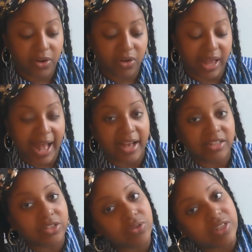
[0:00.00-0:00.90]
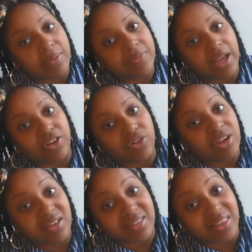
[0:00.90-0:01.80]
they're going to ask you something, and you're
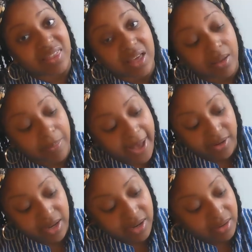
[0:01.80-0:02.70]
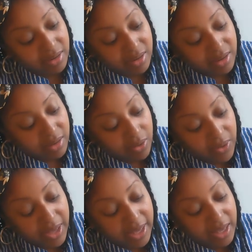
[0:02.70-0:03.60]
needing to think about it.
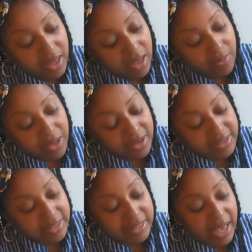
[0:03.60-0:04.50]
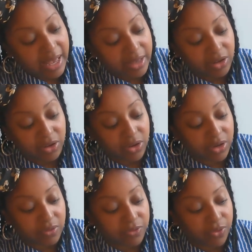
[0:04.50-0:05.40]
Okay? Because it's not
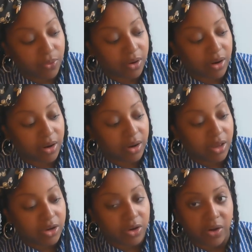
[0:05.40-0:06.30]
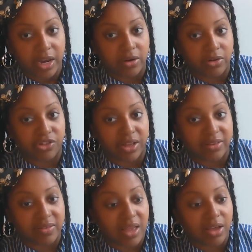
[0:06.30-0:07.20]
good for your energy.
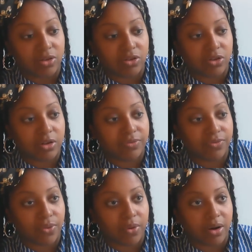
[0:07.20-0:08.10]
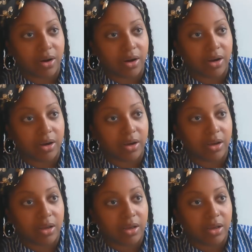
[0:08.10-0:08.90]
It's not good for